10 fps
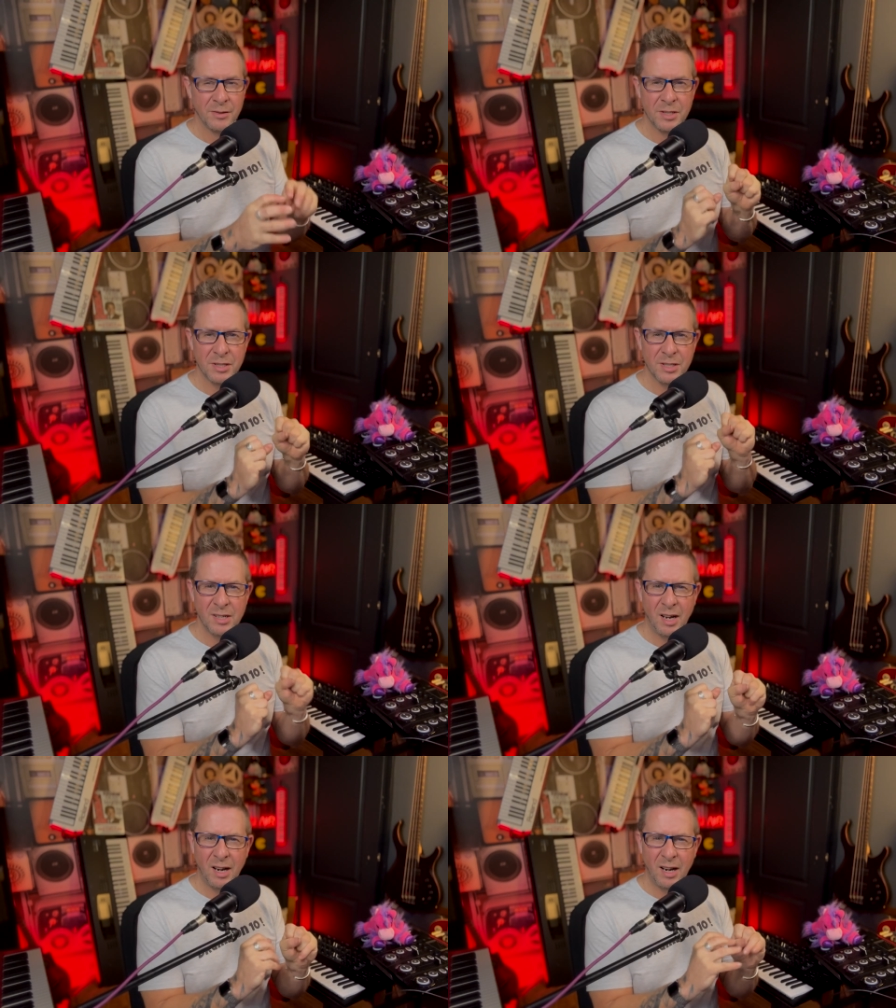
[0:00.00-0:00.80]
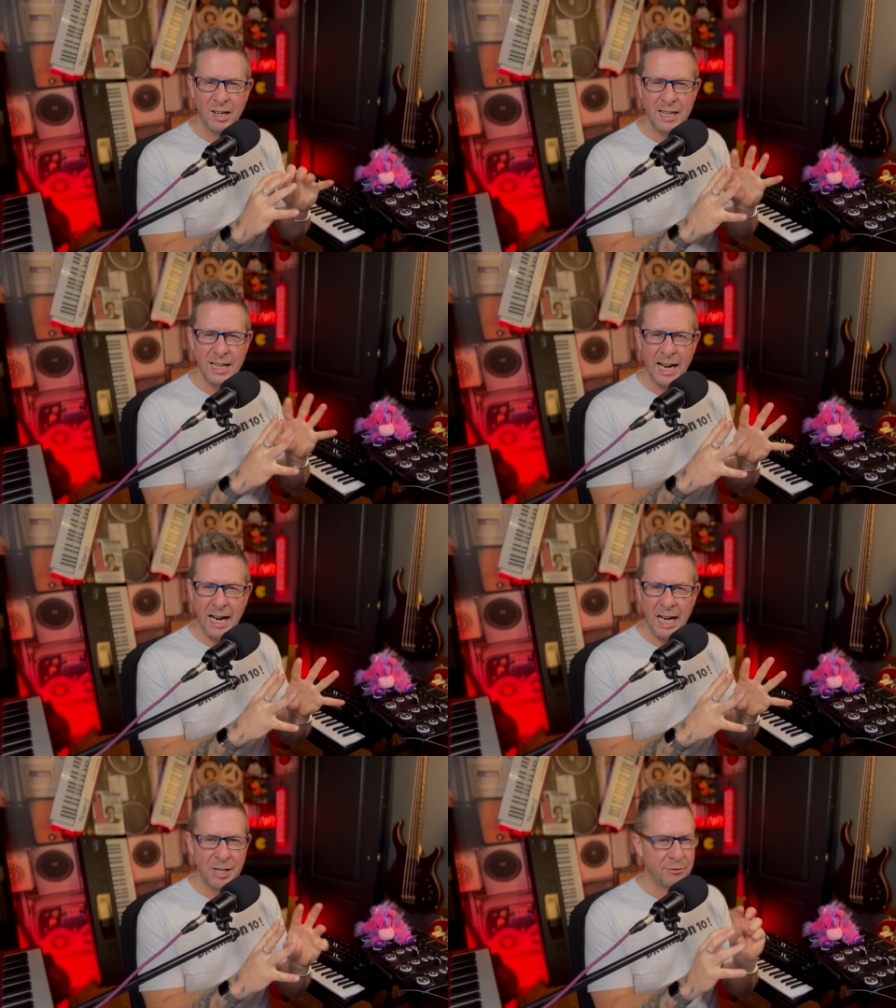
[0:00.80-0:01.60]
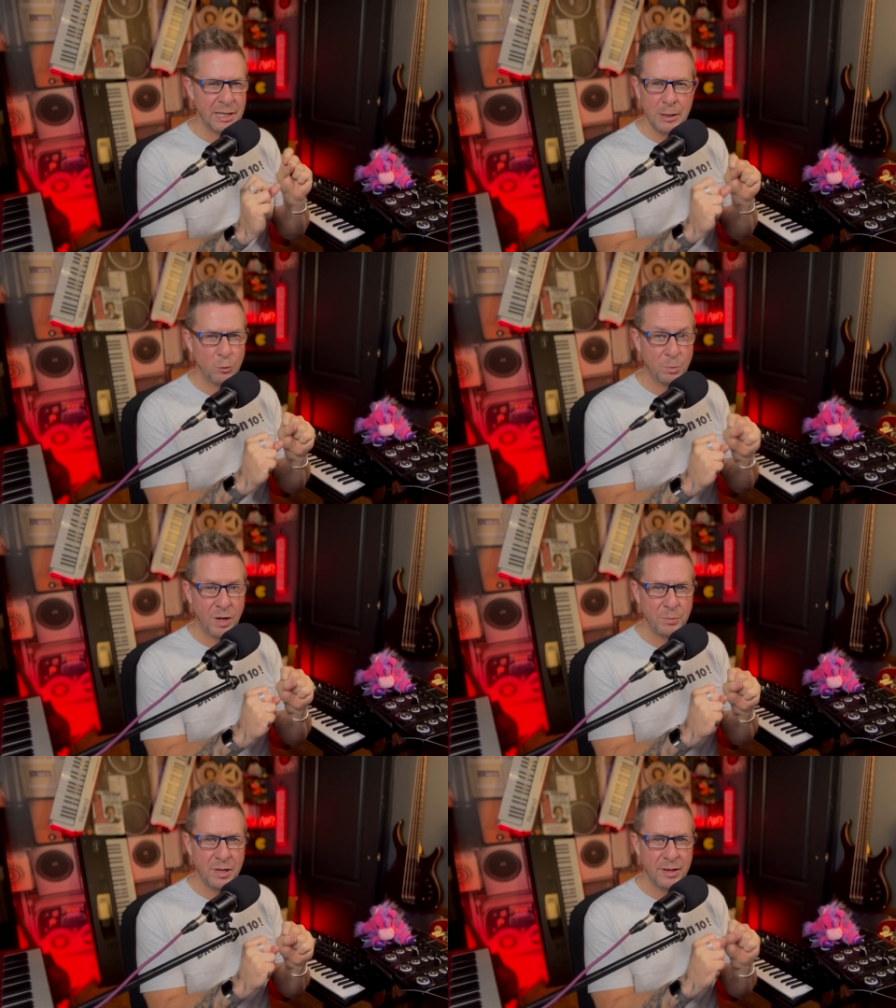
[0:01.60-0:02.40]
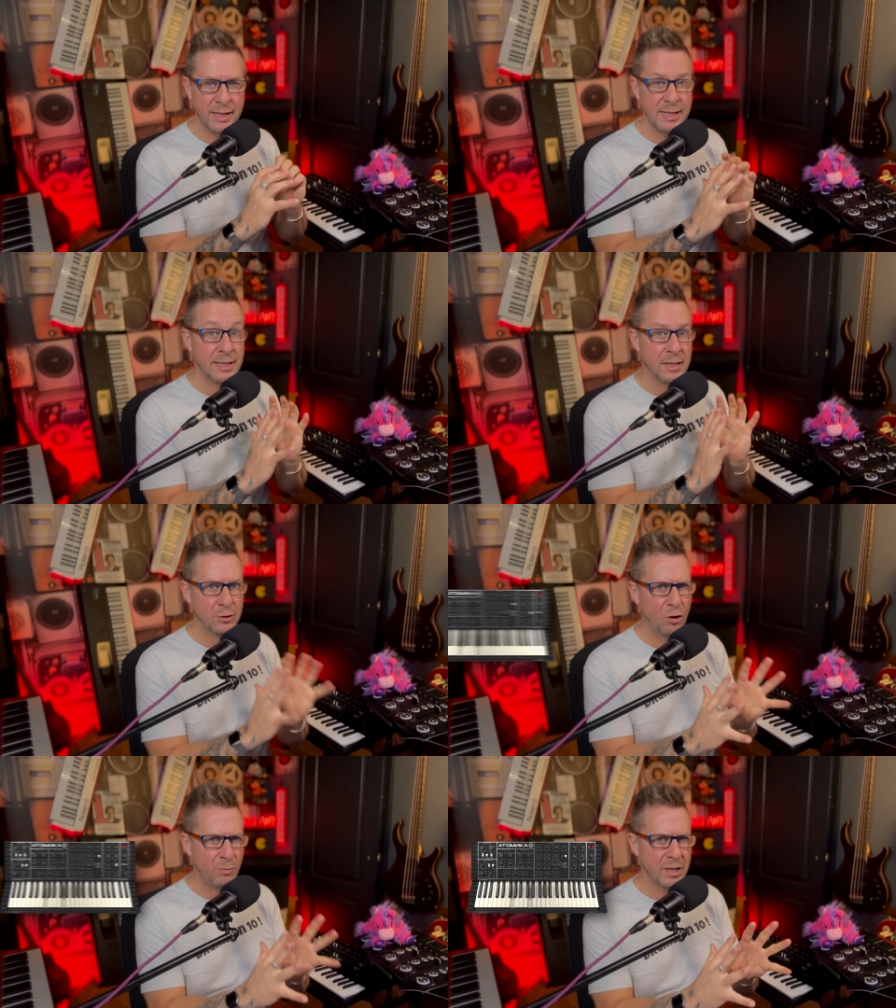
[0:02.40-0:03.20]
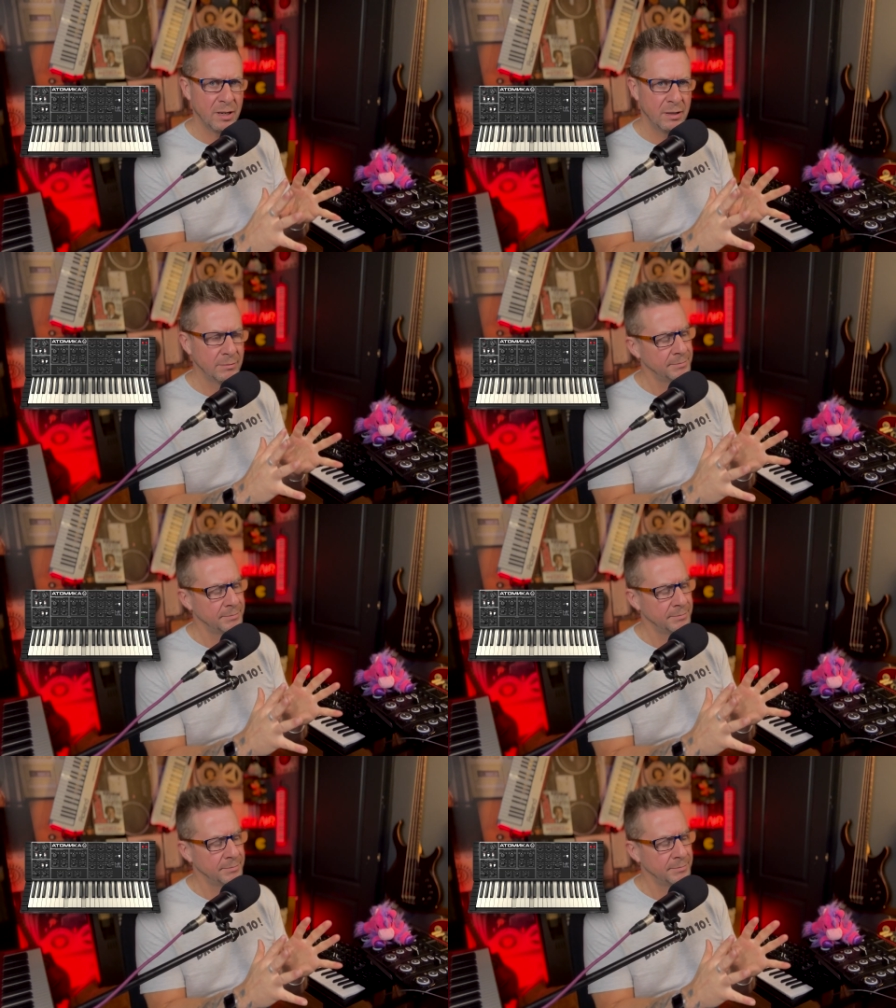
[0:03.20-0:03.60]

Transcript: The snarly, angry little puppy that is Atomica.